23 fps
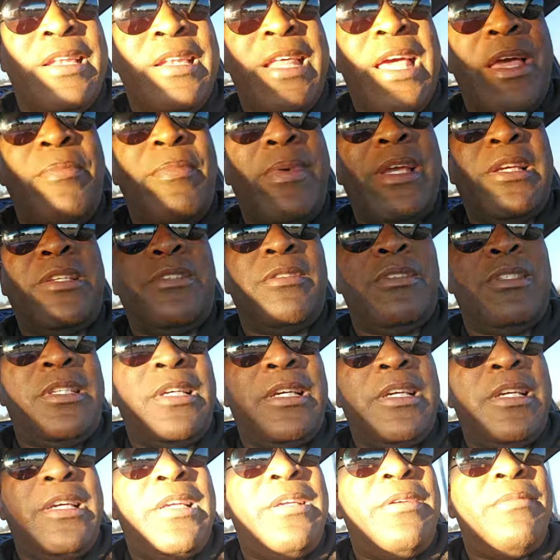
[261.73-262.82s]
that makes your
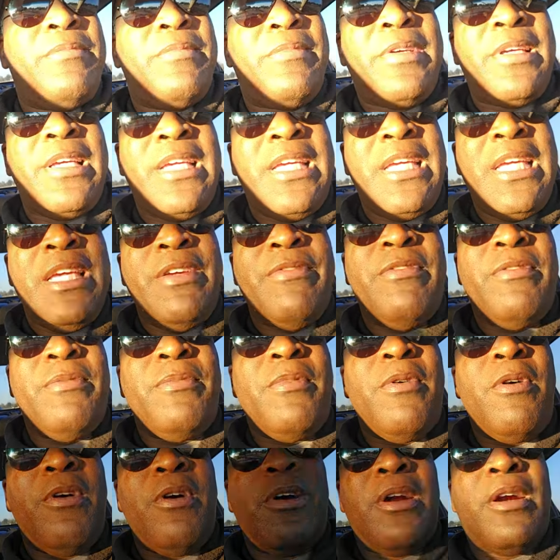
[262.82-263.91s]
team even
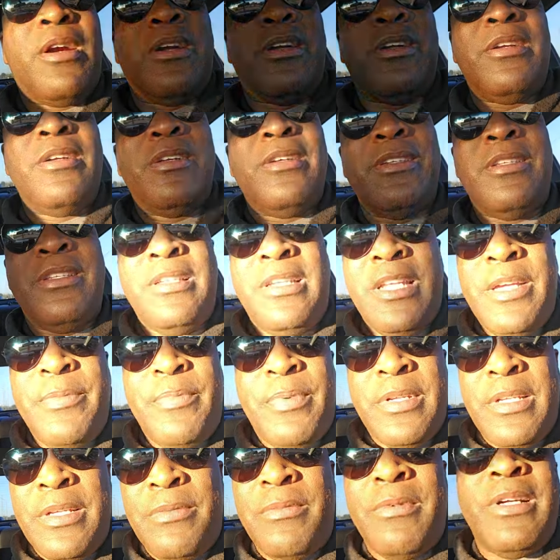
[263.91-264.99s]
more
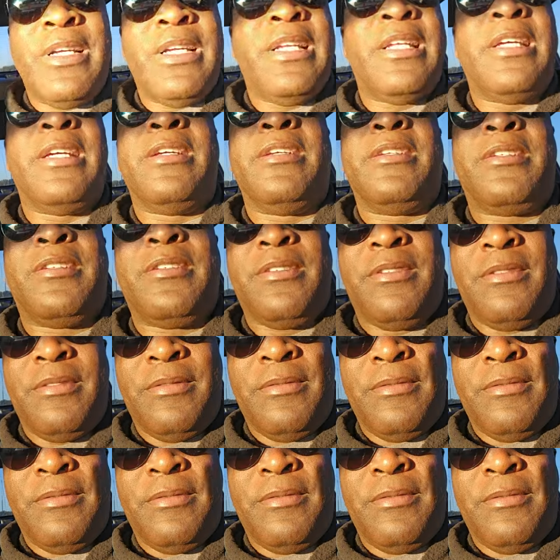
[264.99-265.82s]
deeper than what it is.